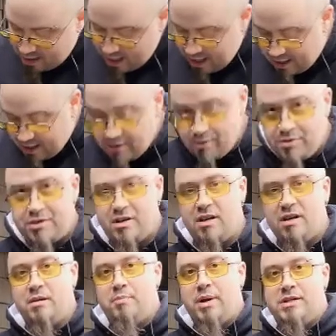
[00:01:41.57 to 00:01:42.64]
and I used
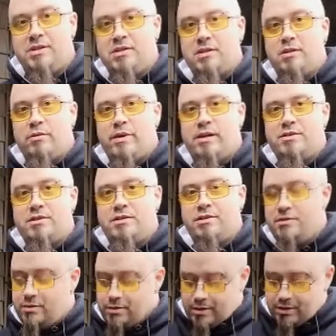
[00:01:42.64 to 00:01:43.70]
a pencil eraser to
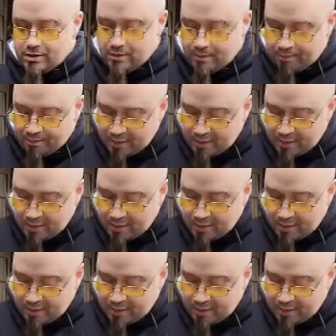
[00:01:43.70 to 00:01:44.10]
do this,